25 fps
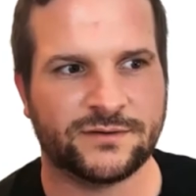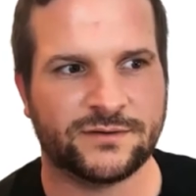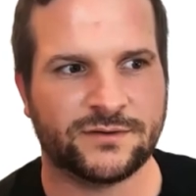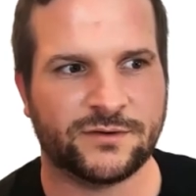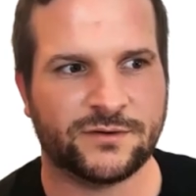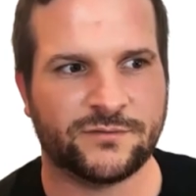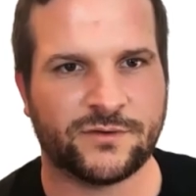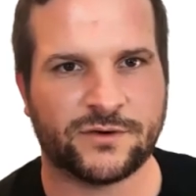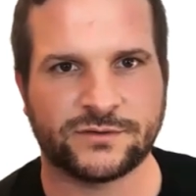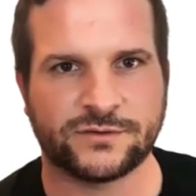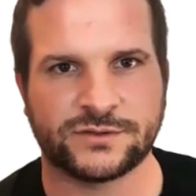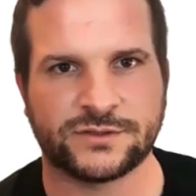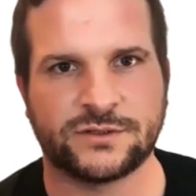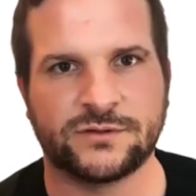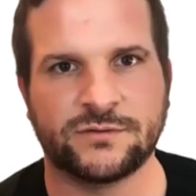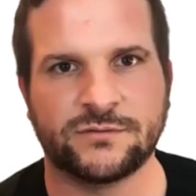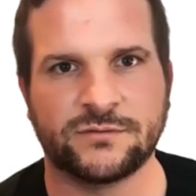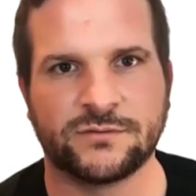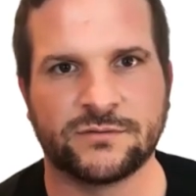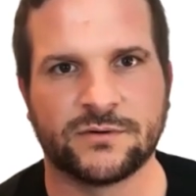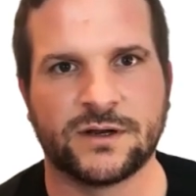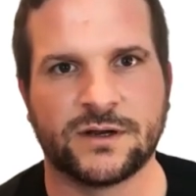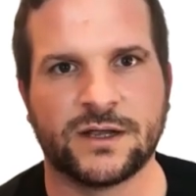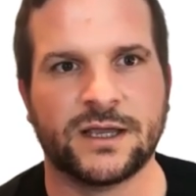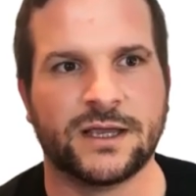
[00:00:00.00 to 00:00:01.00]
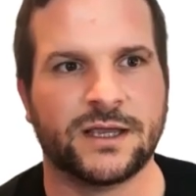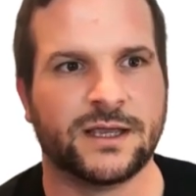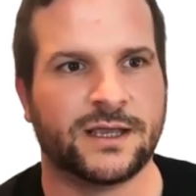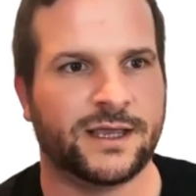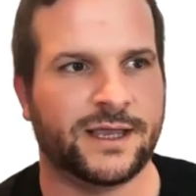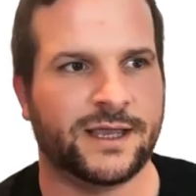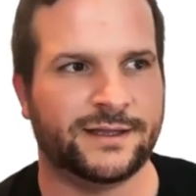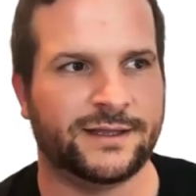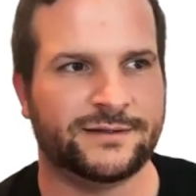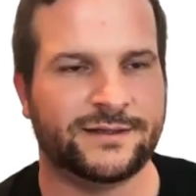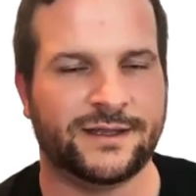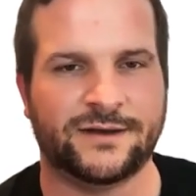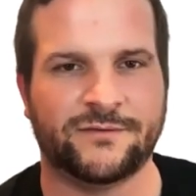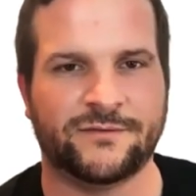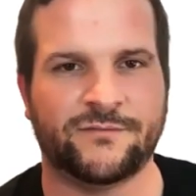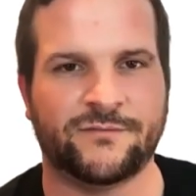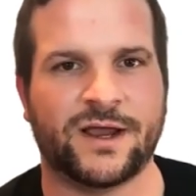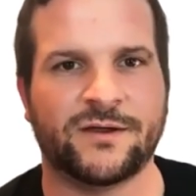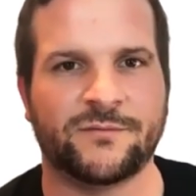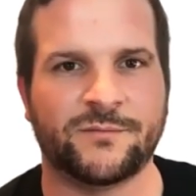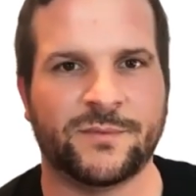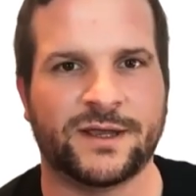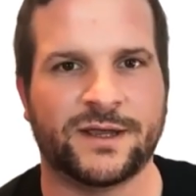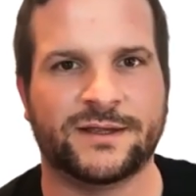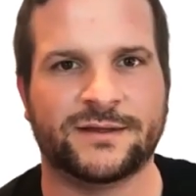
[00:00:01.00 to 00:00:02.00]
of our school and the
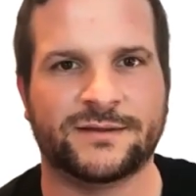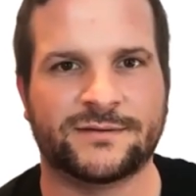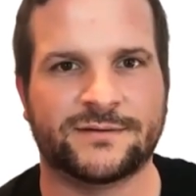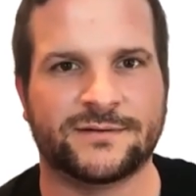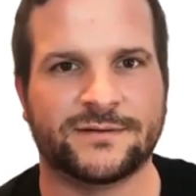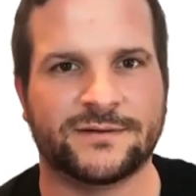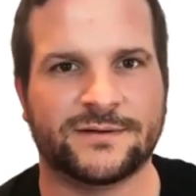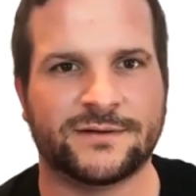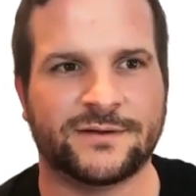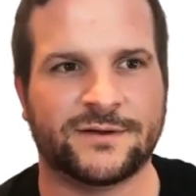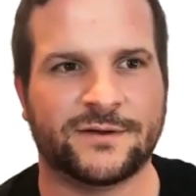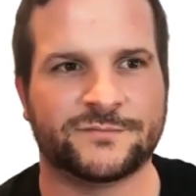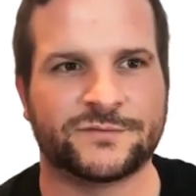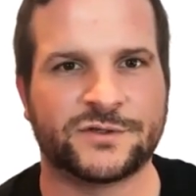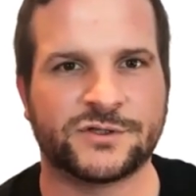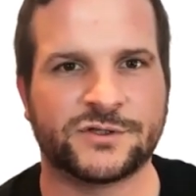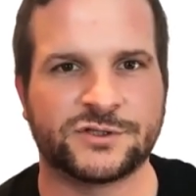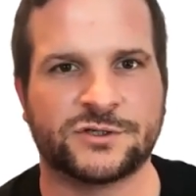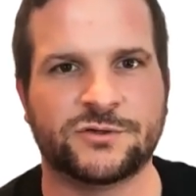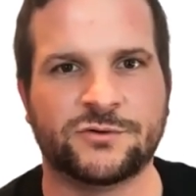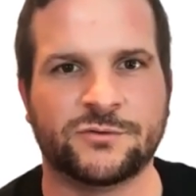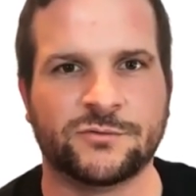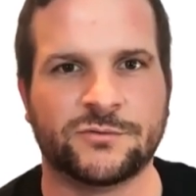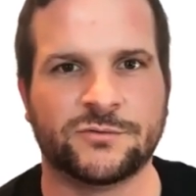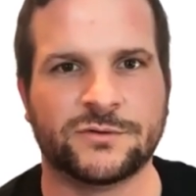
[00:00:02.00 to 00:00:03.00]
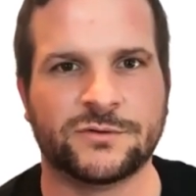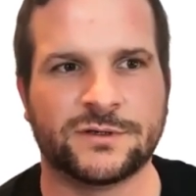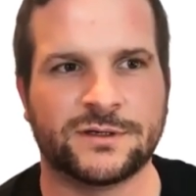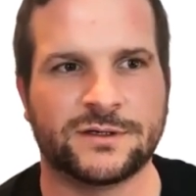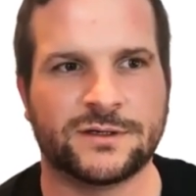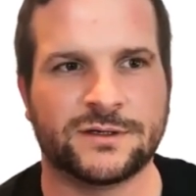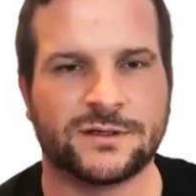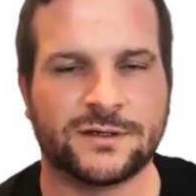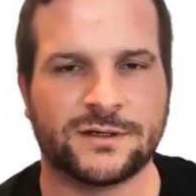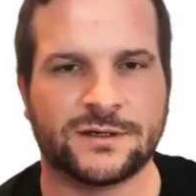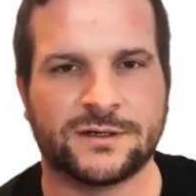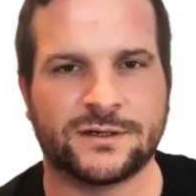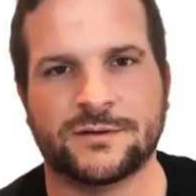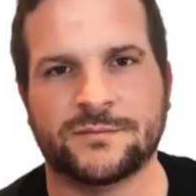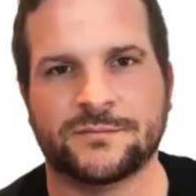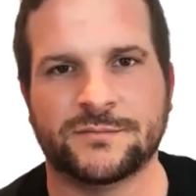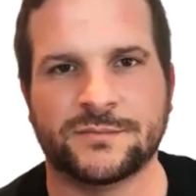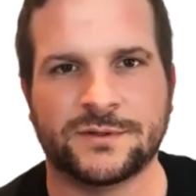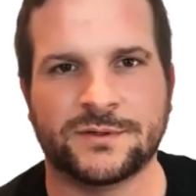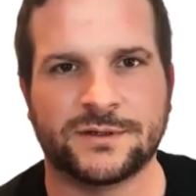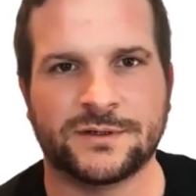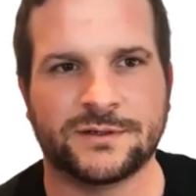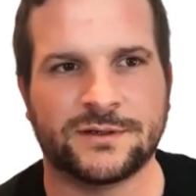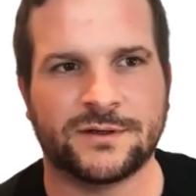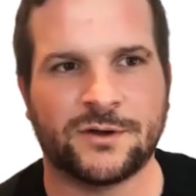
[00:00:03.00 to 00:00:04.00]
environment of the school
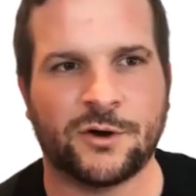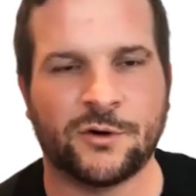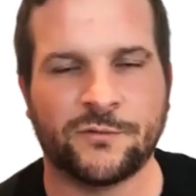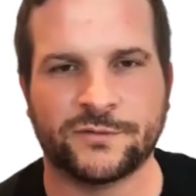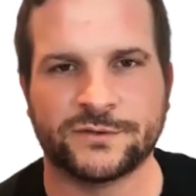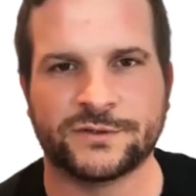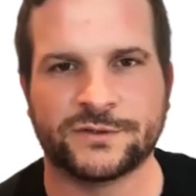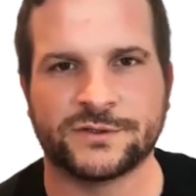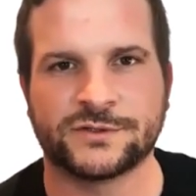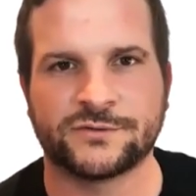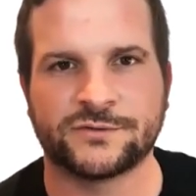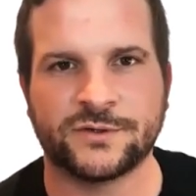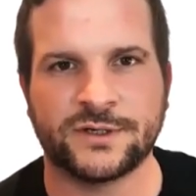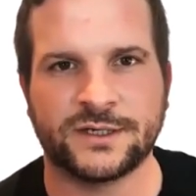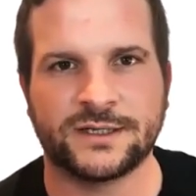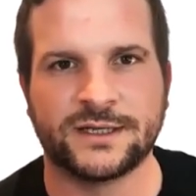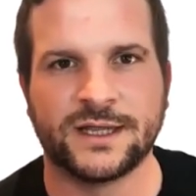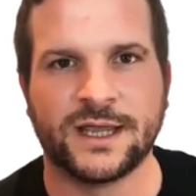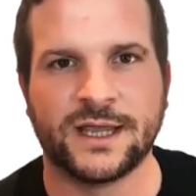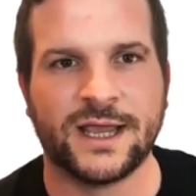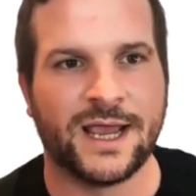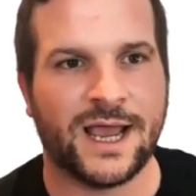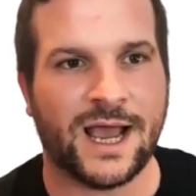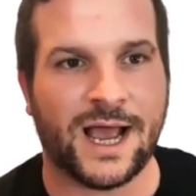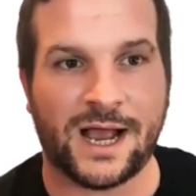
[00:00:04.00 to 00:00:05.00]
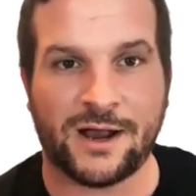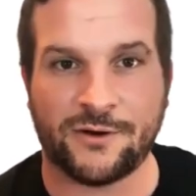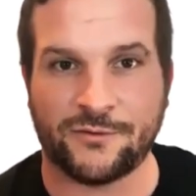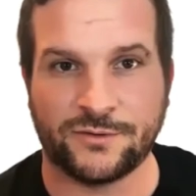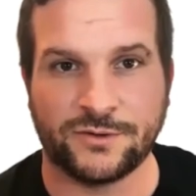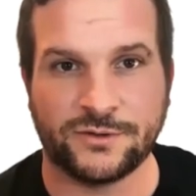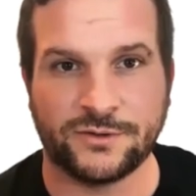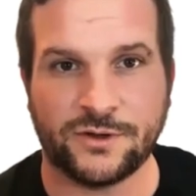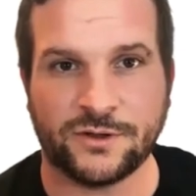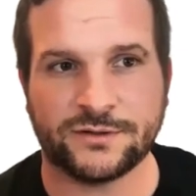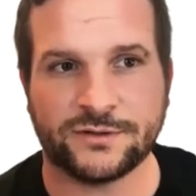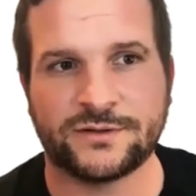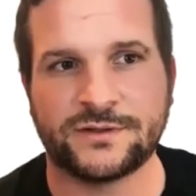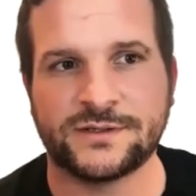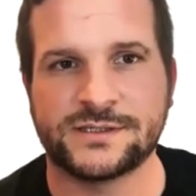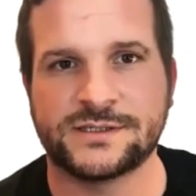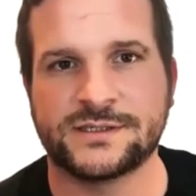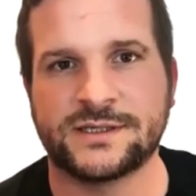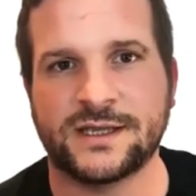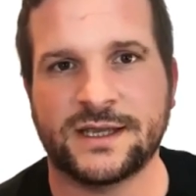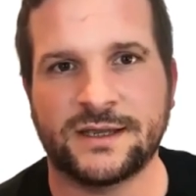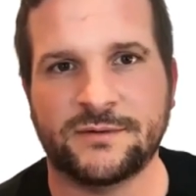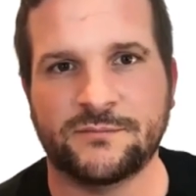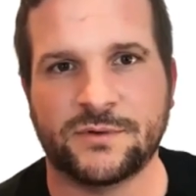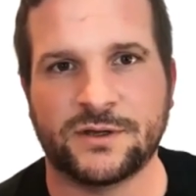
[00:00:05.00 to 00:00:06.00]
over the street are not the
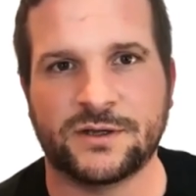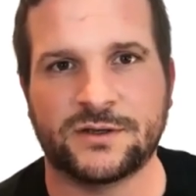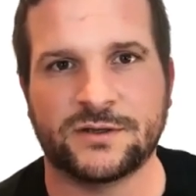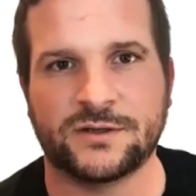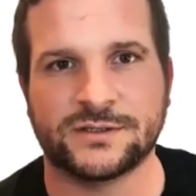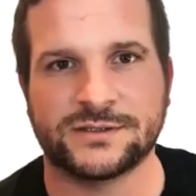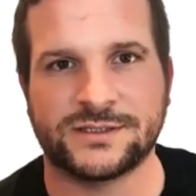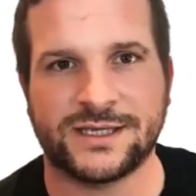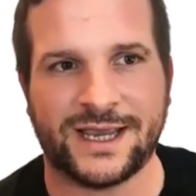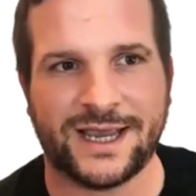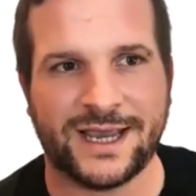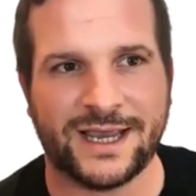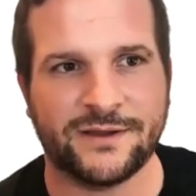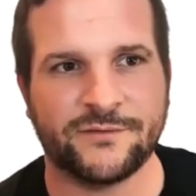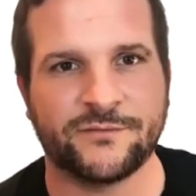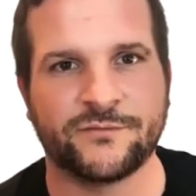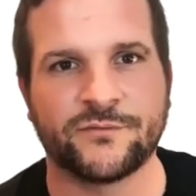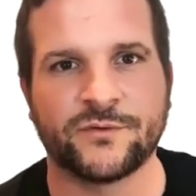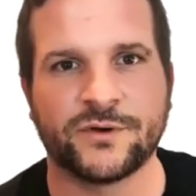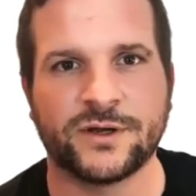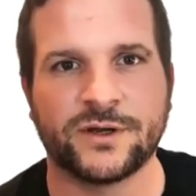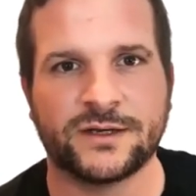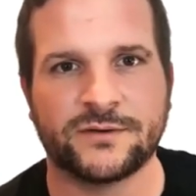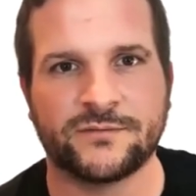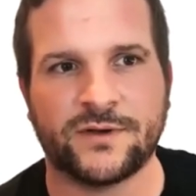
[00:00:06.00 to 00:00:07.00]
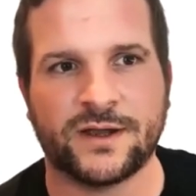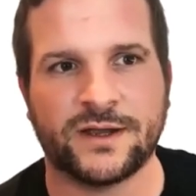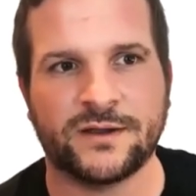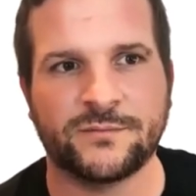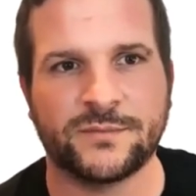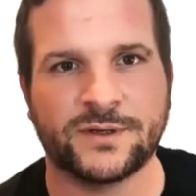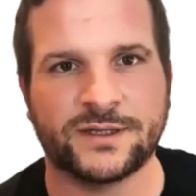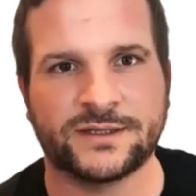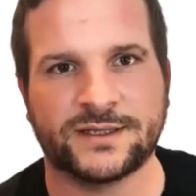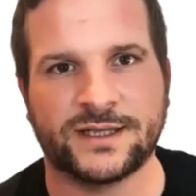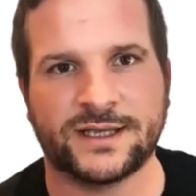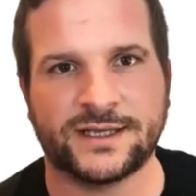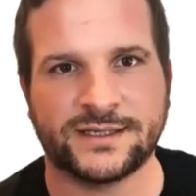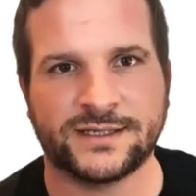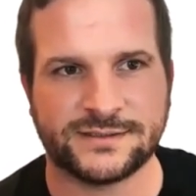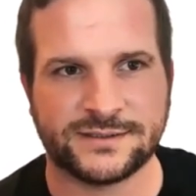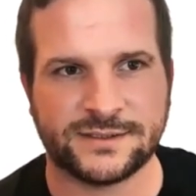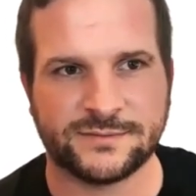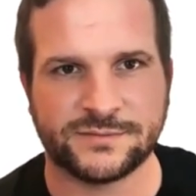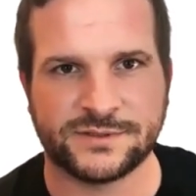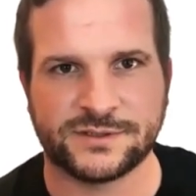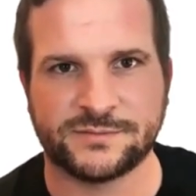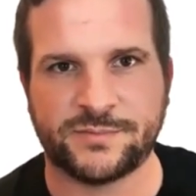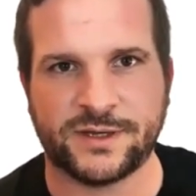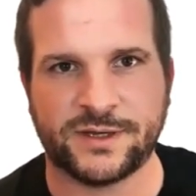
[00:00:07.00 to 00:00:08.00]
same, because every environment has
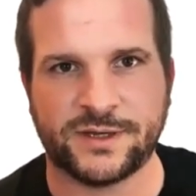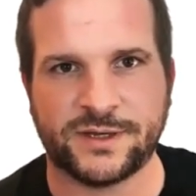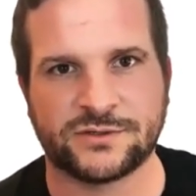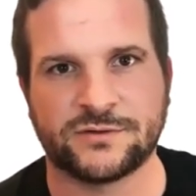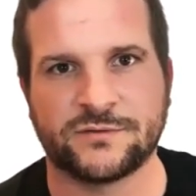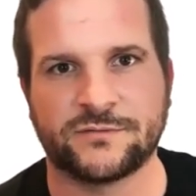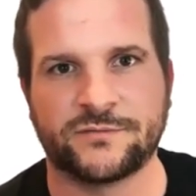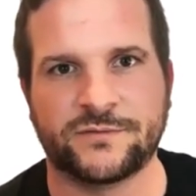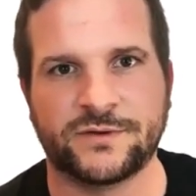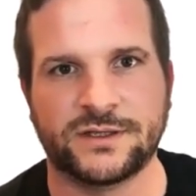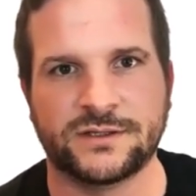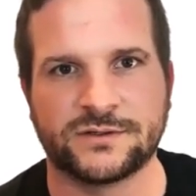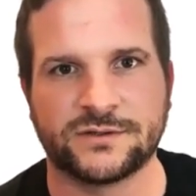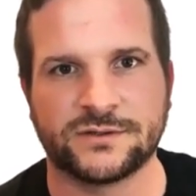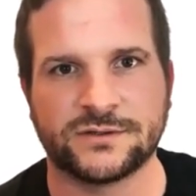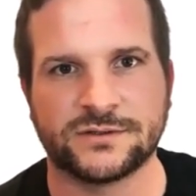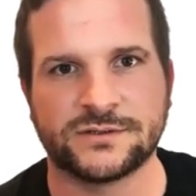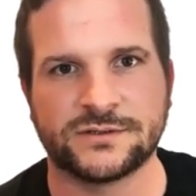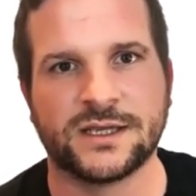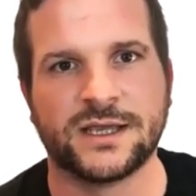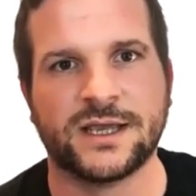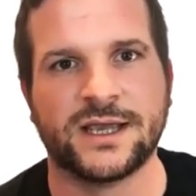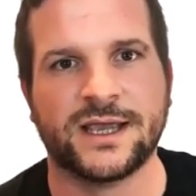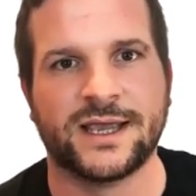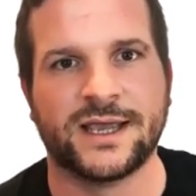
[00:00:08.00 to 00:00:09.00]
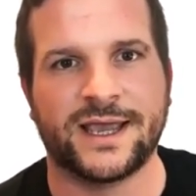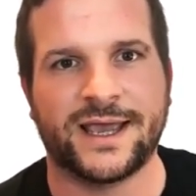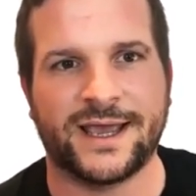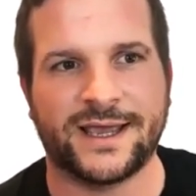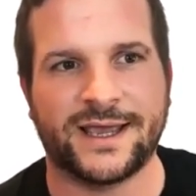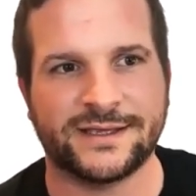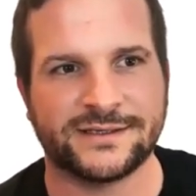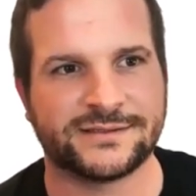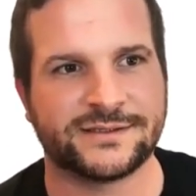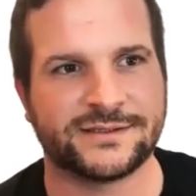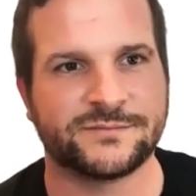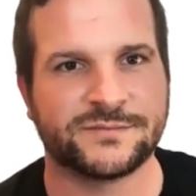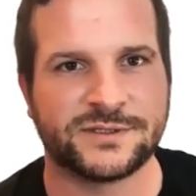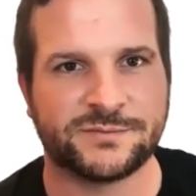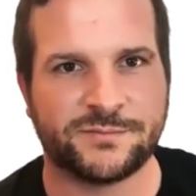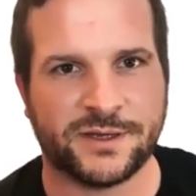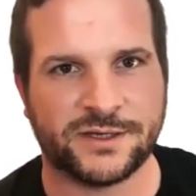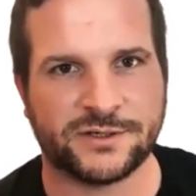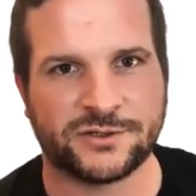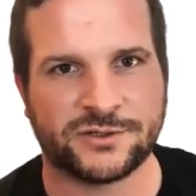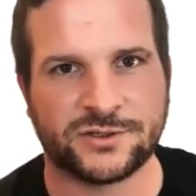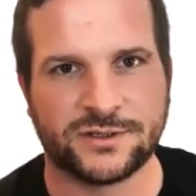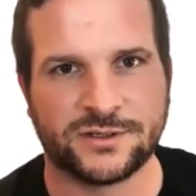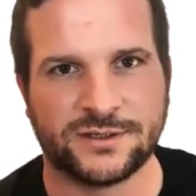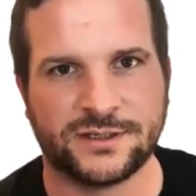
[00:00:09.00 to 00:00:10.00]
some special features, has some
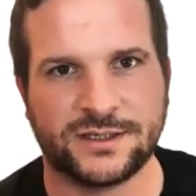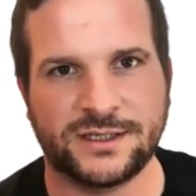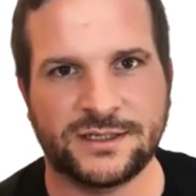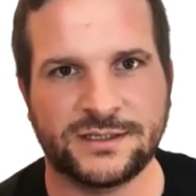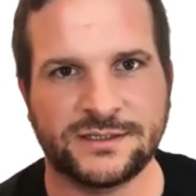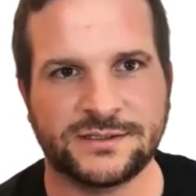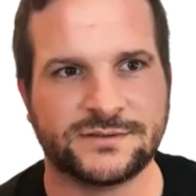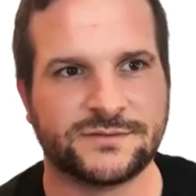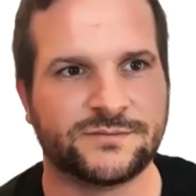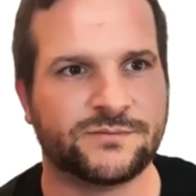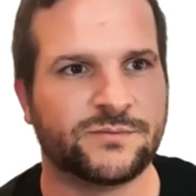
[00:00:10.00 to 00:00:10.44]
special needs.